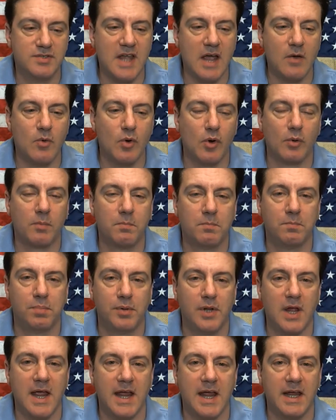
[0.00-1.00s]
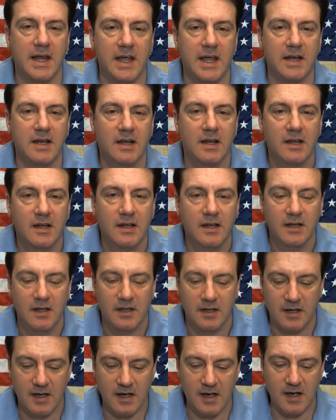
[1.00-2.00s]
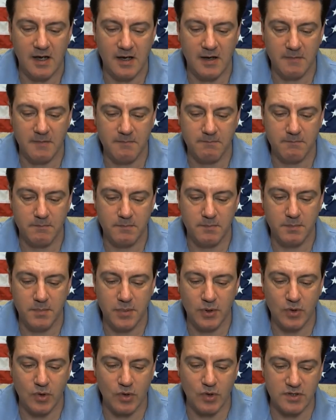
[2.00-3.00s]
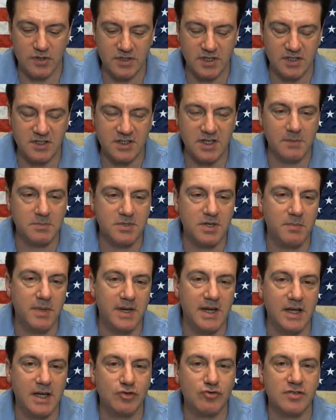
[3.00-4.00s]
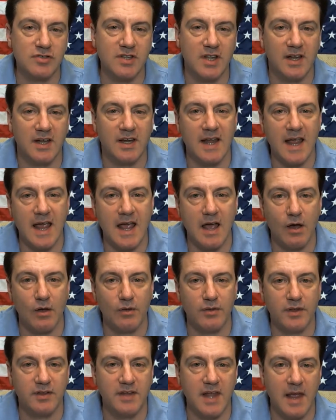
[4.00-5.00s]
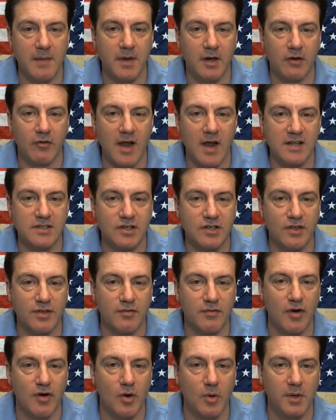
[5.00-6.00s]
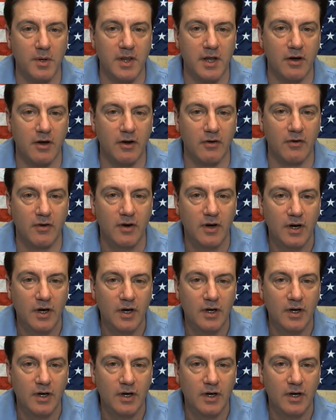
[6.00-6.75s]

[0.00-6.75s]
They were playing it because it seems to be interesting how the Democrats are throwing their